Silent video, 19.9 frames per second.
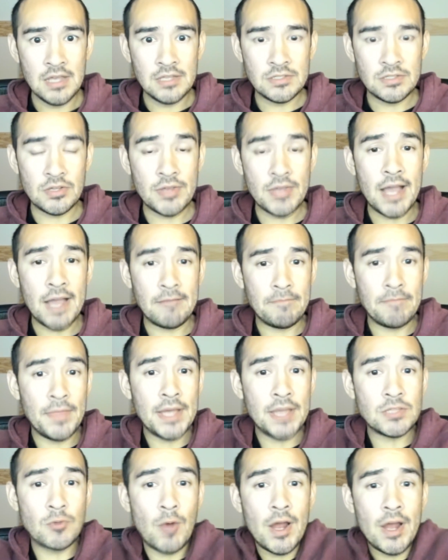So yeah,
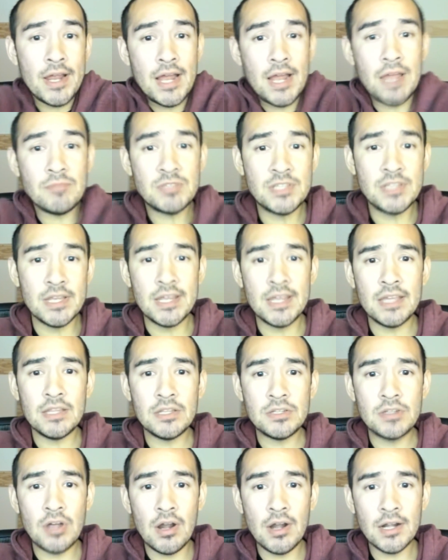that's why I'm sitting in
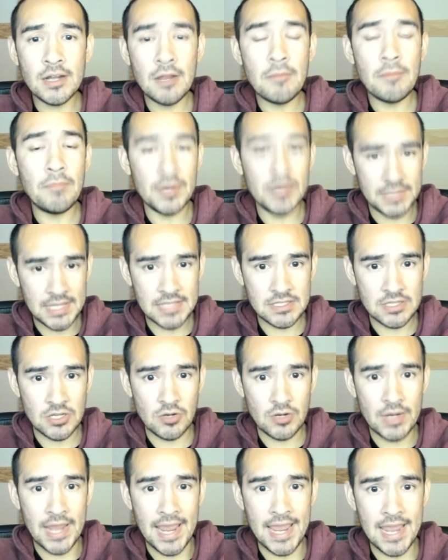the dark, but that's
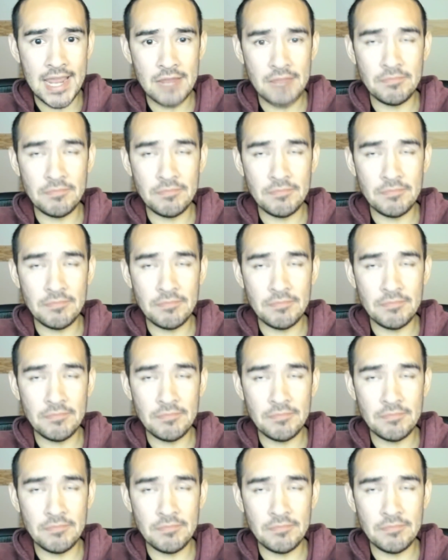okay